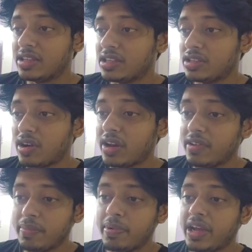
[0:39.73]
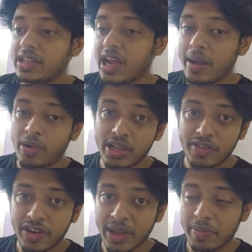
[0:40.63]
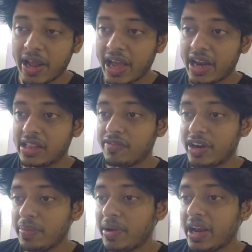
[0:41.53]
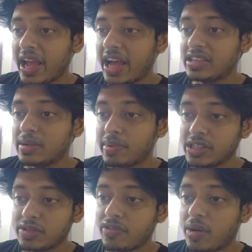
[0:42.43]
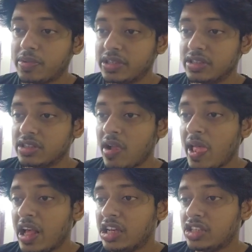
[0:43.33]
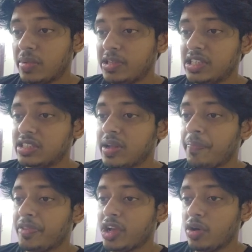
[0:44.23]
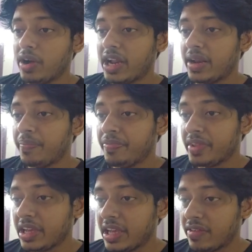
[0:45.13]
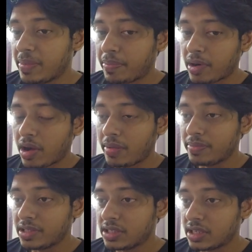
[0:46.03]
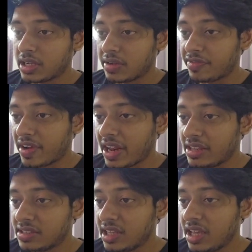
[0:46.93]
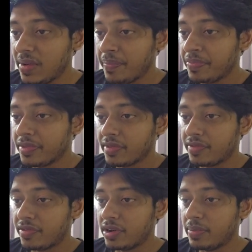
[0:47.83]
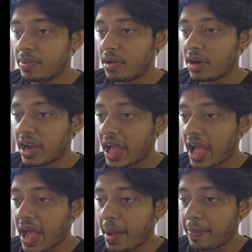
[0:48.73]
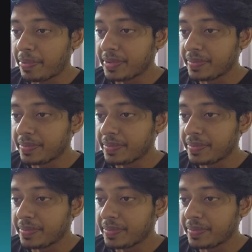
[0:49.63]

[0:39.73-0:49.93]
is not even paid. I'm on the free plan, and the free plan has a bunch of options. So let me just go ahead and give it a prompt: fantasy football app